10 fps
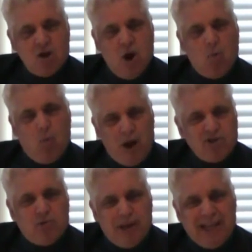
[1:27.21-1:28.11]
No
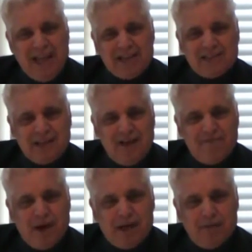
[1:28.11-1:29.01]
wonder we can't save
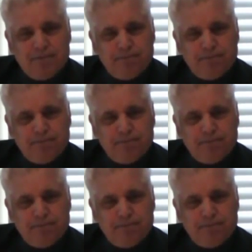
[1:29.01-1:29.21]
money.